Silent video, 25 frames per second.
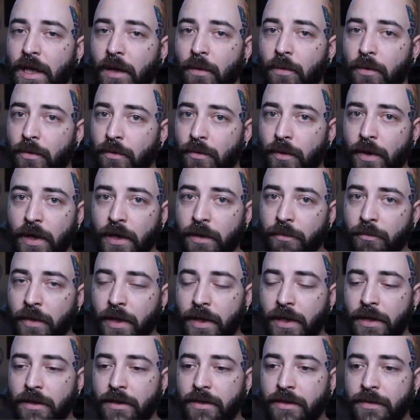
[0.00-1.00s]
I wouldn't
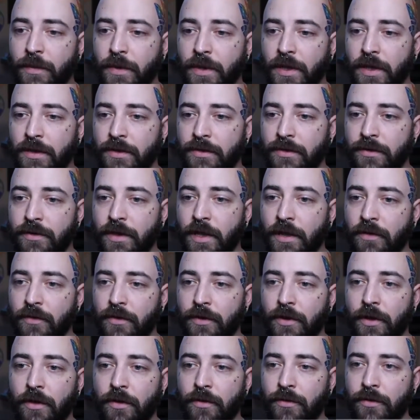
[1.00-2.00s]
recommend it, just because you
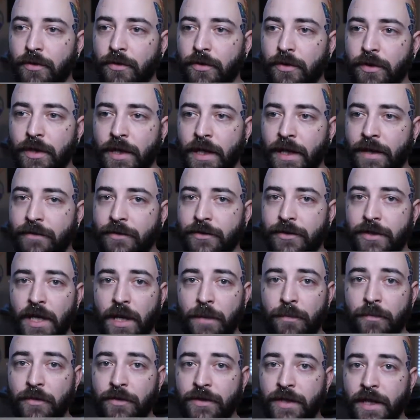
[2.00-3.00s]
never know. You could have a
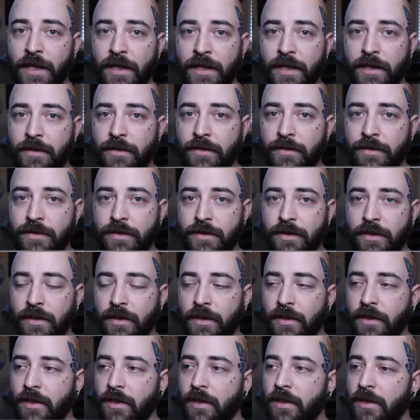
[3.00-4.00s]
job for 10 years
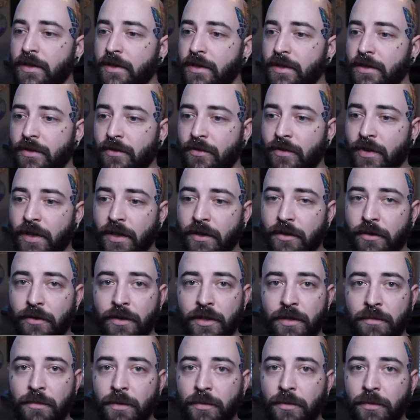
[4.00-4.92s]
that you think you're going